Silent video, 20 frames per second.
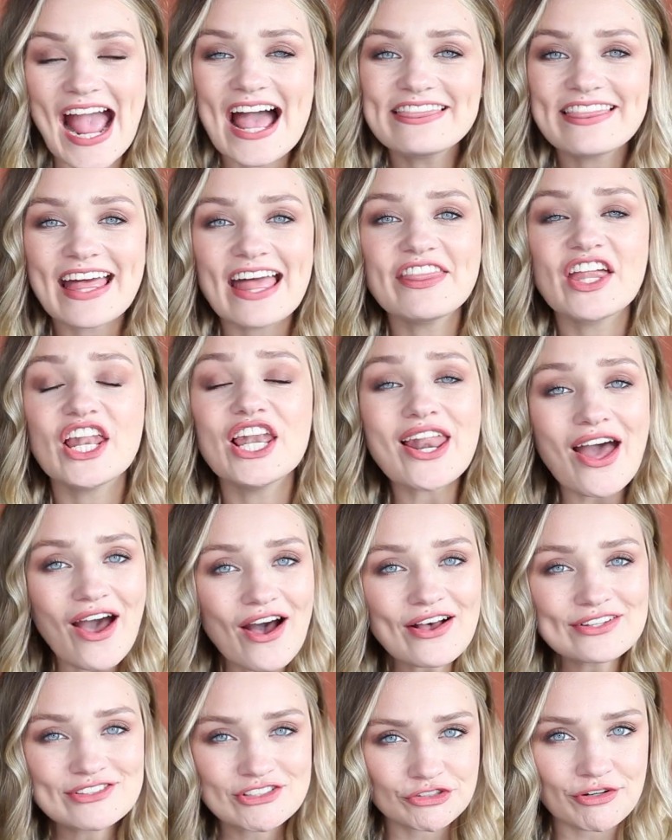And then the
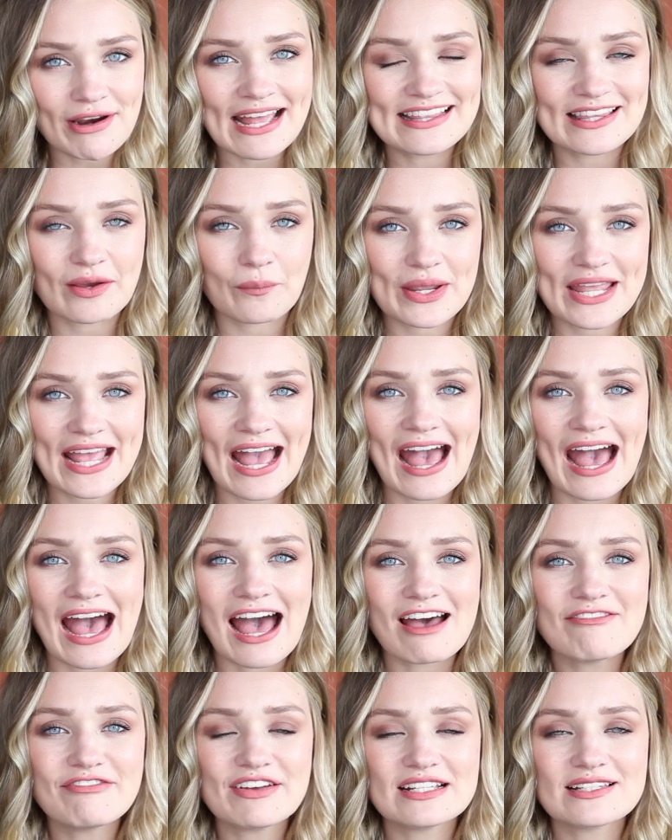last trend that we
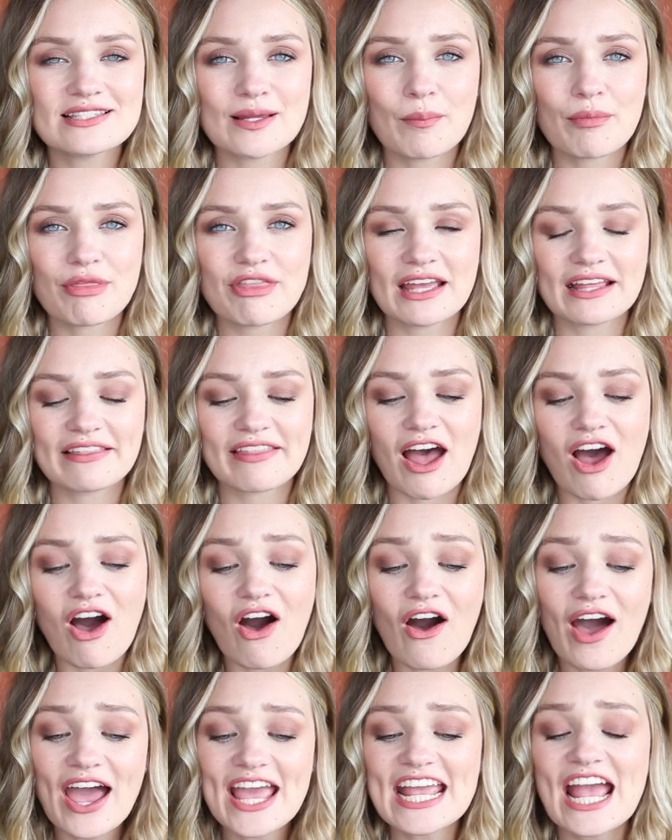have is something that
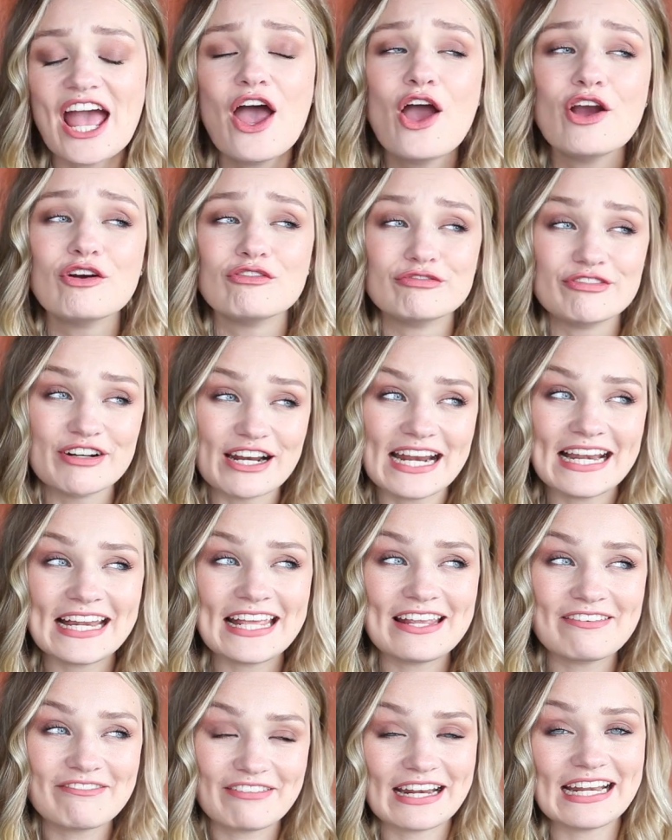I
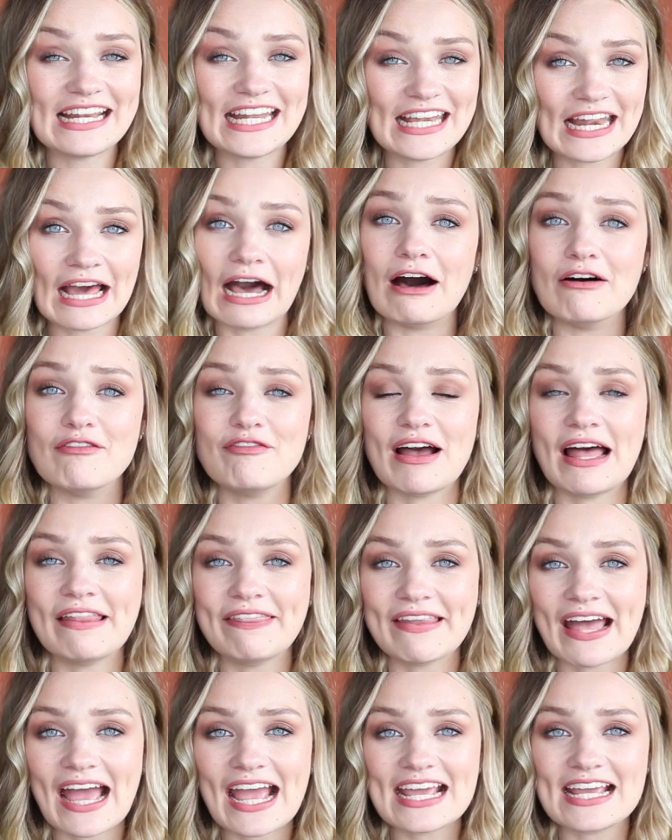really, really love. And
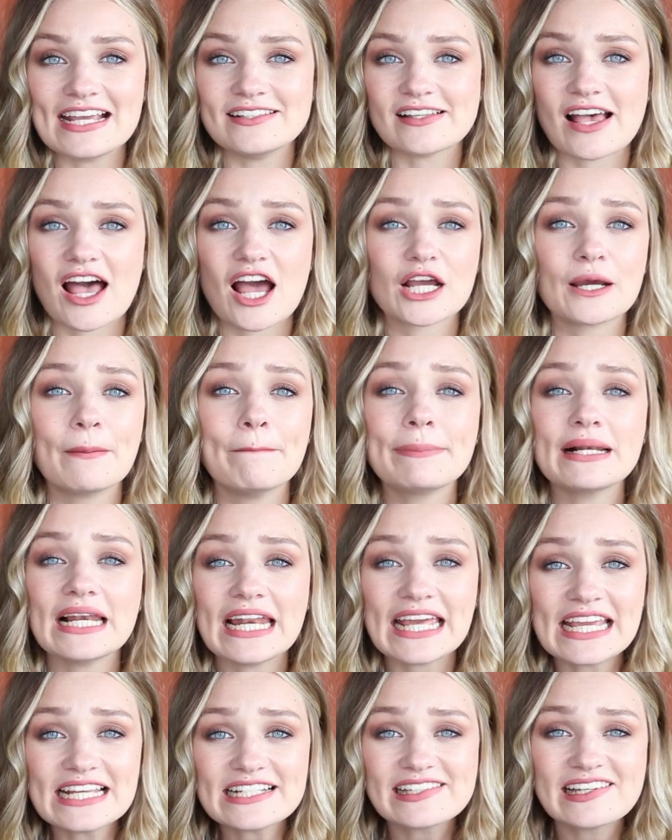that is a
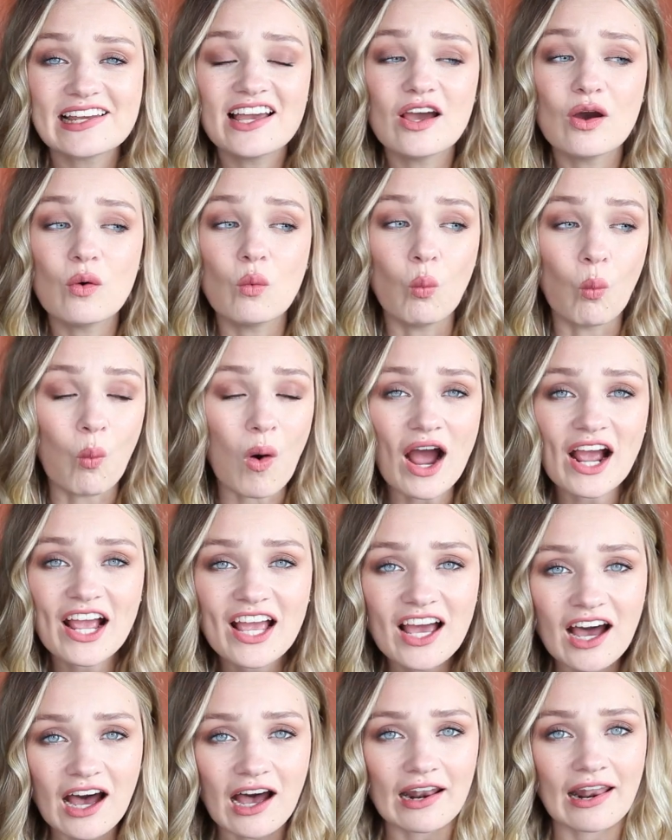complete one
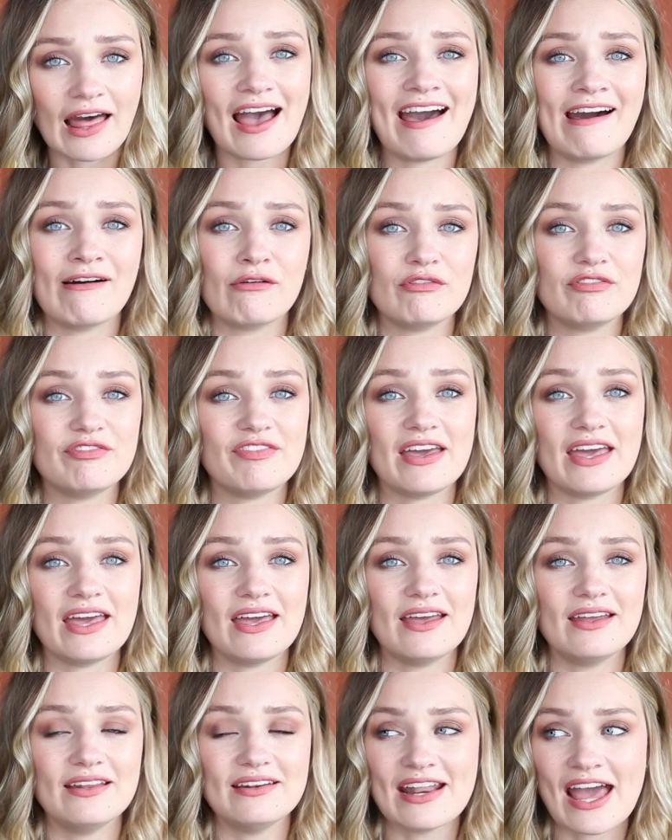color outfit.
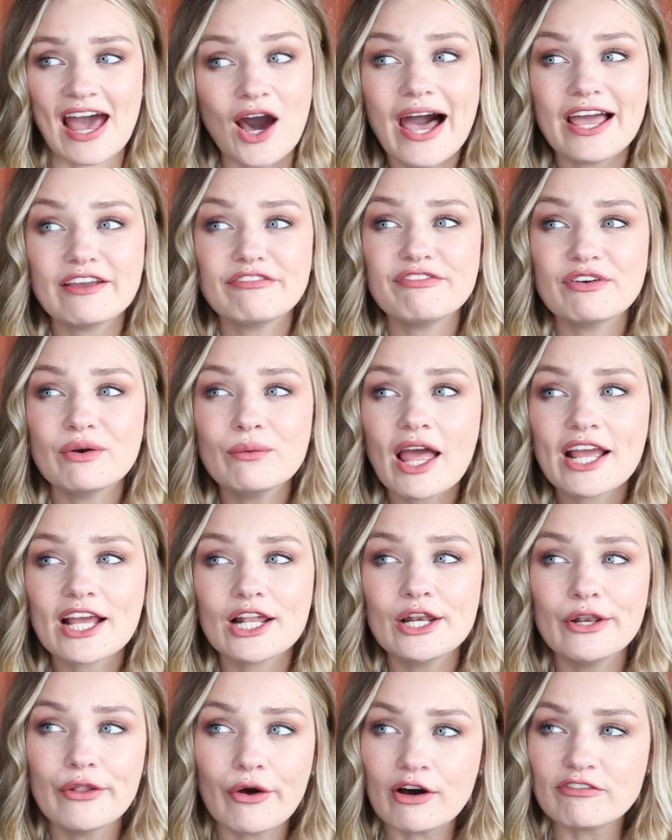Now, I feel like
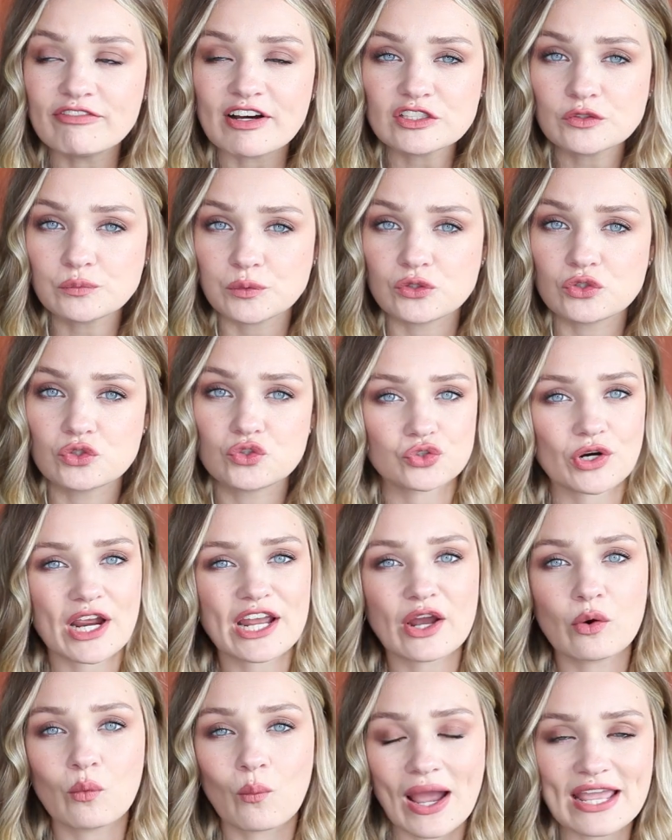a lot of us would
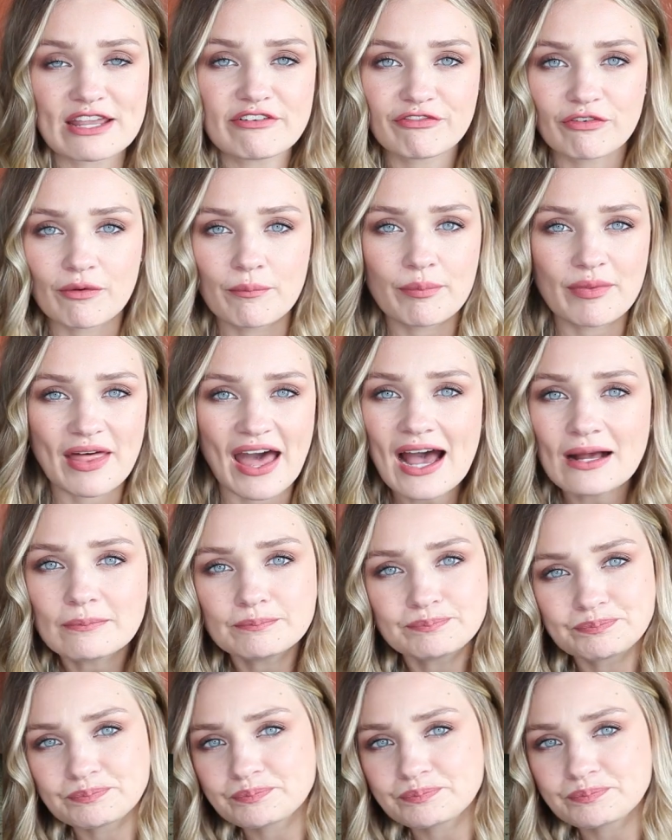stray away from that.